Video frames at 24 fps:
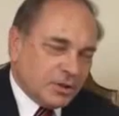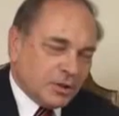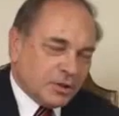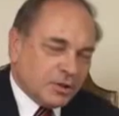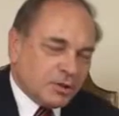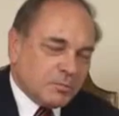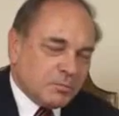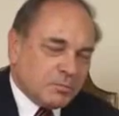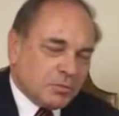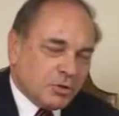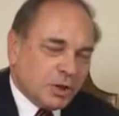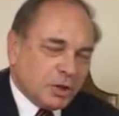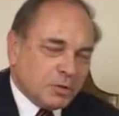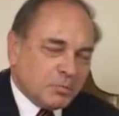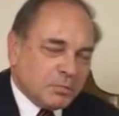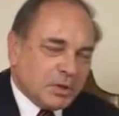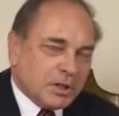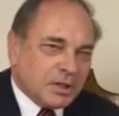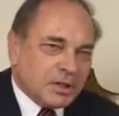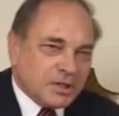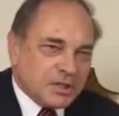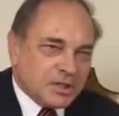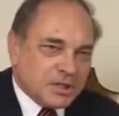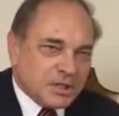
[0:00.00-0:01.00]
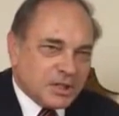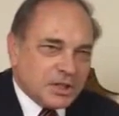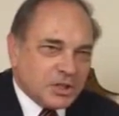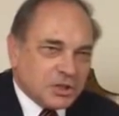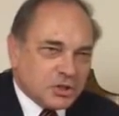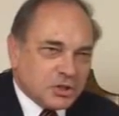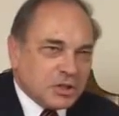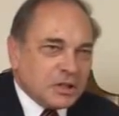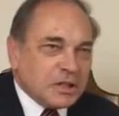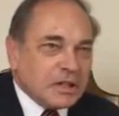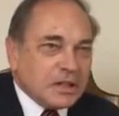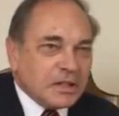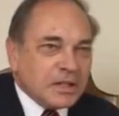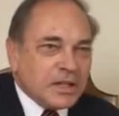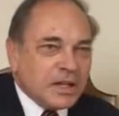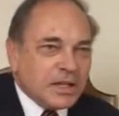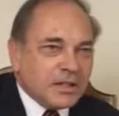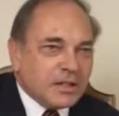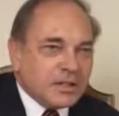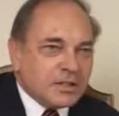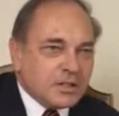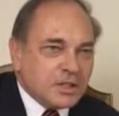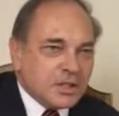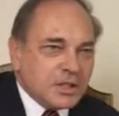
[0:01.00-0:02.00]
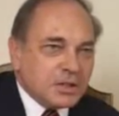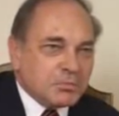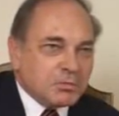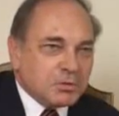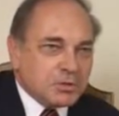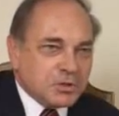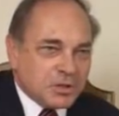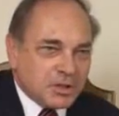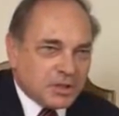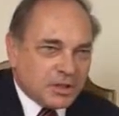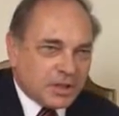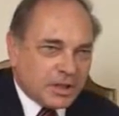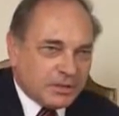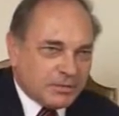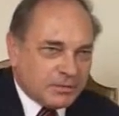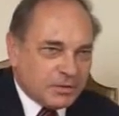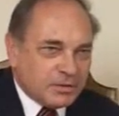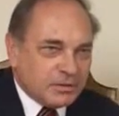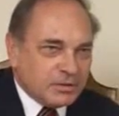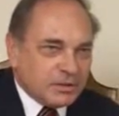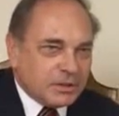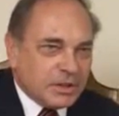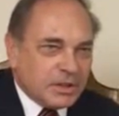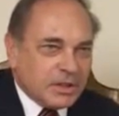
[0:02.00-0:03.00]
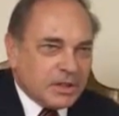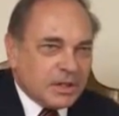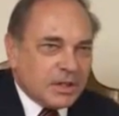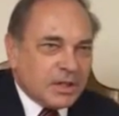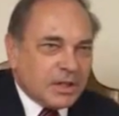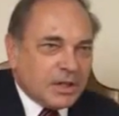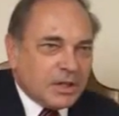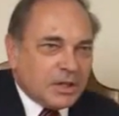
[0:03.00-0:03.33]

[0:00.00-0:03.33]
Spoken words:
level of the compartmentalization and the secrecy level,